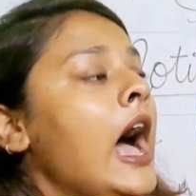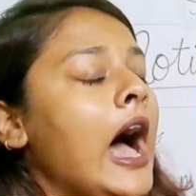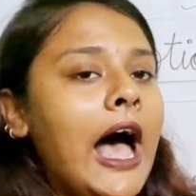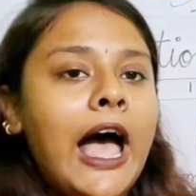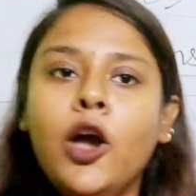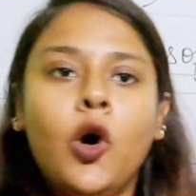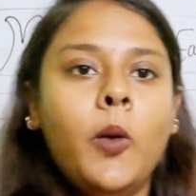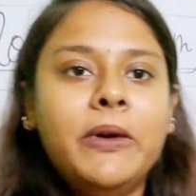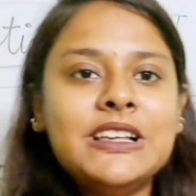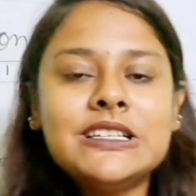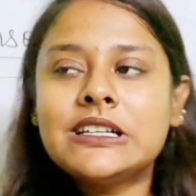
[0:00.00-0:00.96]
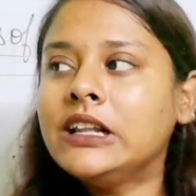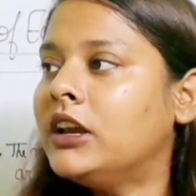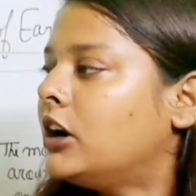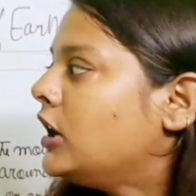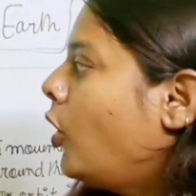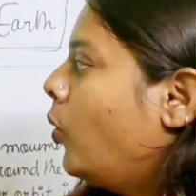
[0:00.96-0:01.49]
I hope it is
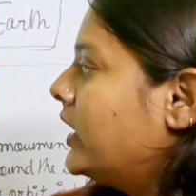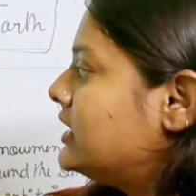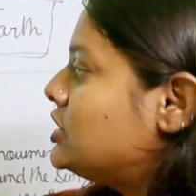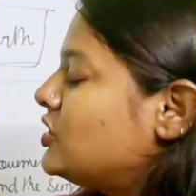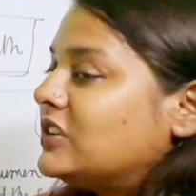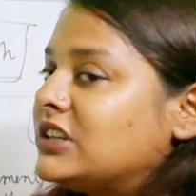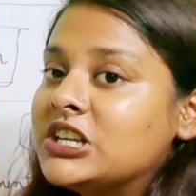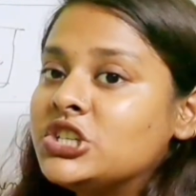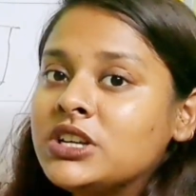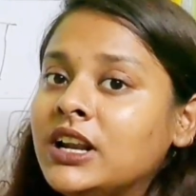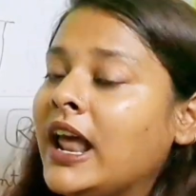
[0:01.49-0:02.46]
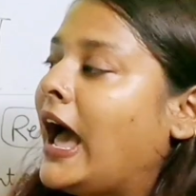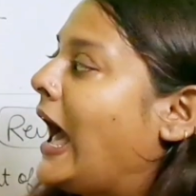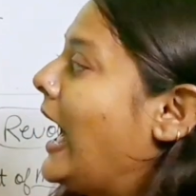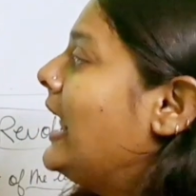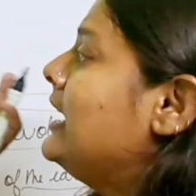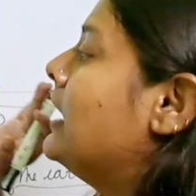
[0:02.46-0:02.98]
clear now what is rotation
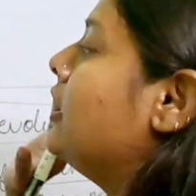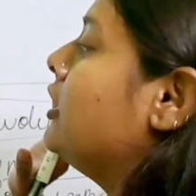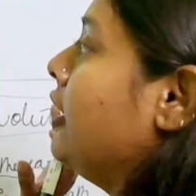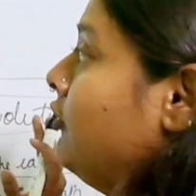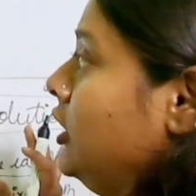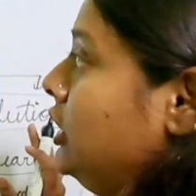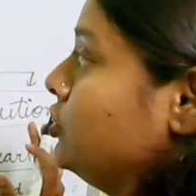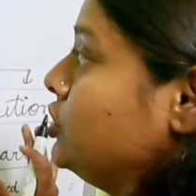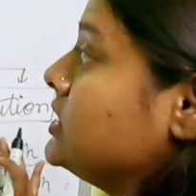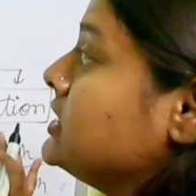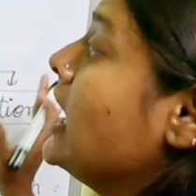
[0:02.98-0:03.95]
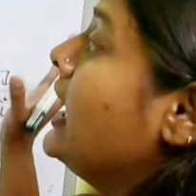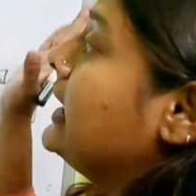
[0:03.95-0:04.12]
and revolutions.